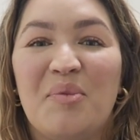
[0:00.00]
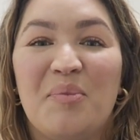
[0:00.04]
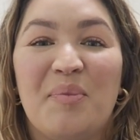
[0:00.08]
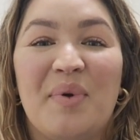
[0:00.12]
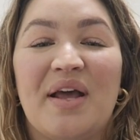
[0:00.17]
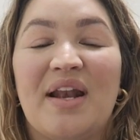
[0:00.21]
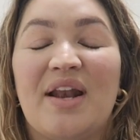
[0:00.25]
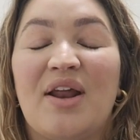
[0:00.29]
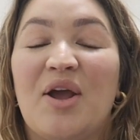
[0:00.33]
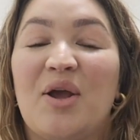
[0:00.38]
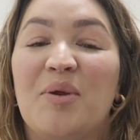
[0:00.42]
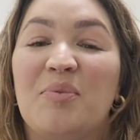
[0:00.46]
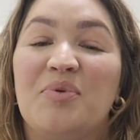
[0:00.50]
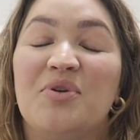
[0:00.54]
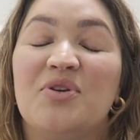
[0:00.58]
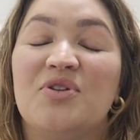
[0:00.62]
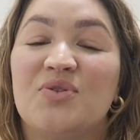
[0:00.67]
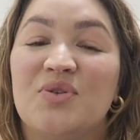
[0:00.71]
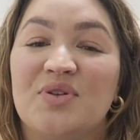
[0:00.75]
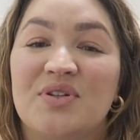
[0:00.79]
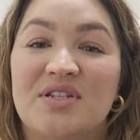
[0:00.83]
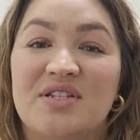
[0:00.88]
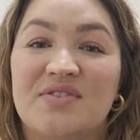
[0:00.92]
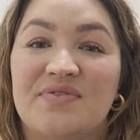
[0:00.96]
But I hope you
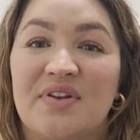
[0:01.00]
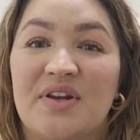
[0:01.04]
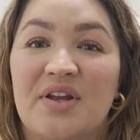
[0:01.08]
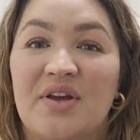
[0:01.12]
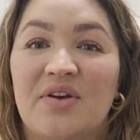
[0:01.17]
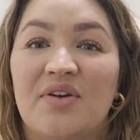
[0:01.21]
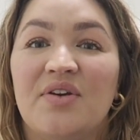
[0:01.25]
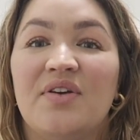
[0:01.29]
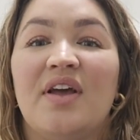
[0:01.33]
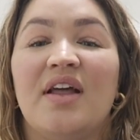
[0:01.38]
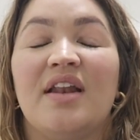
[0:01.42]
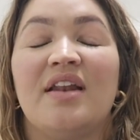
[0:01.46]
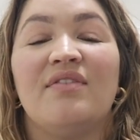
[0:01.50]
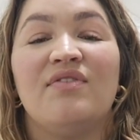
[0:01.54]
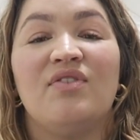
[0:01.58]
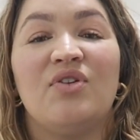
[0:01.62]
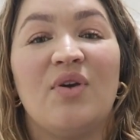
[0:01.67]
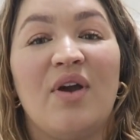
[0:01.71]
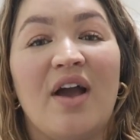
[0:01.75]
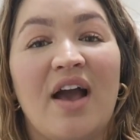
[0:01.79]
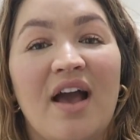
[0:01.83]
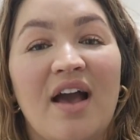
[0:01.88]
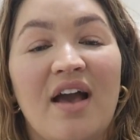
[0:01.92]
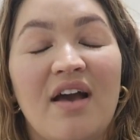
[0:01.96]
enjoyed this video and if
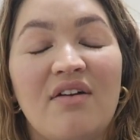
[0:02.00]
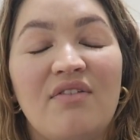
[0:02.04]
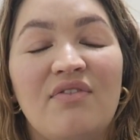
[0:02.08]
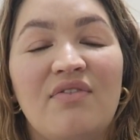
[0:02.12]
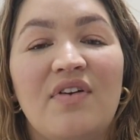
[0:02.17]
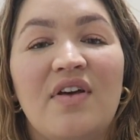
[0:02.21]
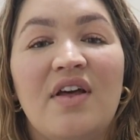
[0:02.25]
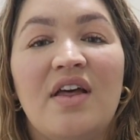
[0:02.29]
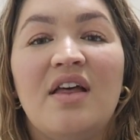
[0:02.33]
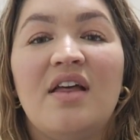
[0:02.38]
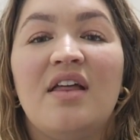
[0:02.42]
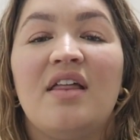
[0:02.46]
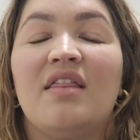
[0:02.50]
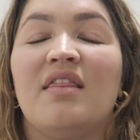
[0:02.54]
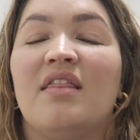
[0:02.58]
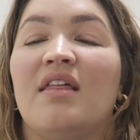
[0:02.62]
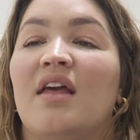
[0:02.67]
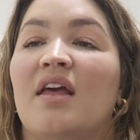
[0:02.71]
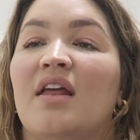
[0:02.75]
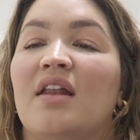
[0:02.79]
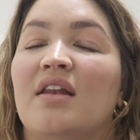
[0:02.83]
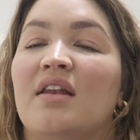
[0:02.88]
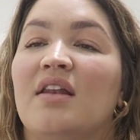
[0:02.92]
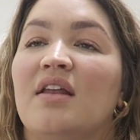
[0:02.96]
you have
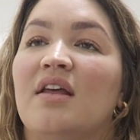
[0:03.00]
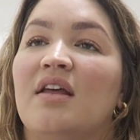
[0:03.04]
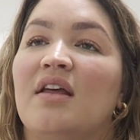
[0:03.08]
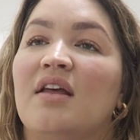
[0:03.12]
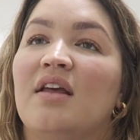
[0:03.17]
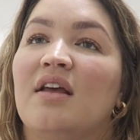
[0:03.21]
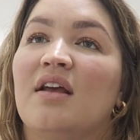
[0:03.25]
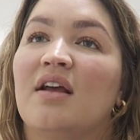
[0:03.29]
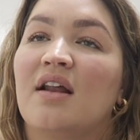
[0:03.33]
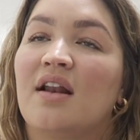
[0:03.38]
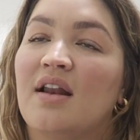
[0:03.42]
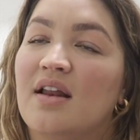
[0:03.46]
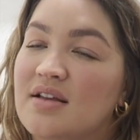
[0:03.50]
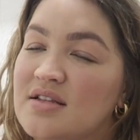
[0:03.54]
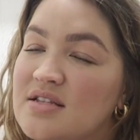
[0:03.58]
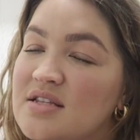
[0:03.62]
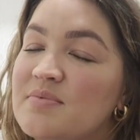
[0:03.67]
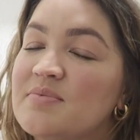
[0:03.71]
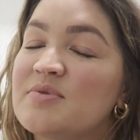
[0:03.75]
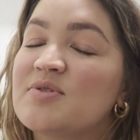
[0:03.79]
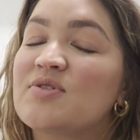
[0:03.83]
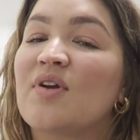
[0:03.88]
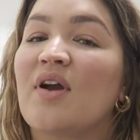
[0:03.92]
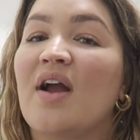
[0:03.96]
then click
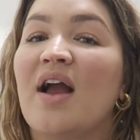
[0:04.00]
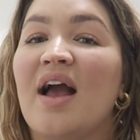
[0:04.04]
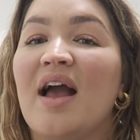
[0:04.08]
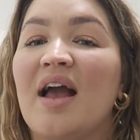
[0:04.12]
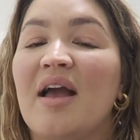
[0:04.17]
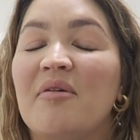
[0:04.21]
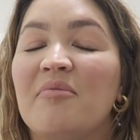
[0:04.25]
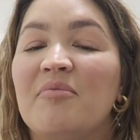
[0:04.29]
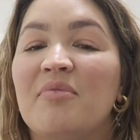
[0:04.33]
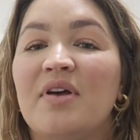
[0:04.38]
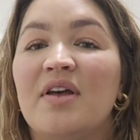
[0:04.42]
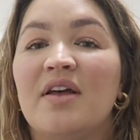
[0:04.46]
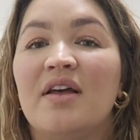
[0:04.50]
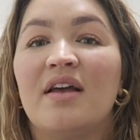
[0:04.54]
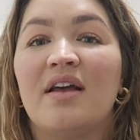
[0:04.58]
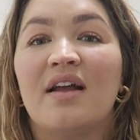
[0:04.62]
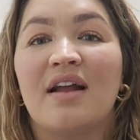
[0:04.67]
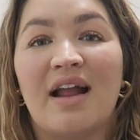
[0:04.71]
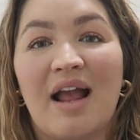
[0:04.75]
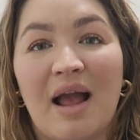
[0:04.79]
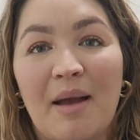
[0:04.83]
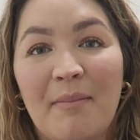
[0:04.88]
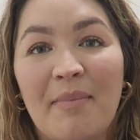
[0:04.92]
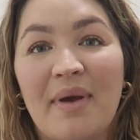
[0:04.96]
subscribe,
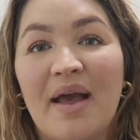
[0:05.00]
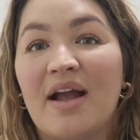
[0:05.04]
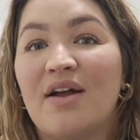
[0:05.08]
come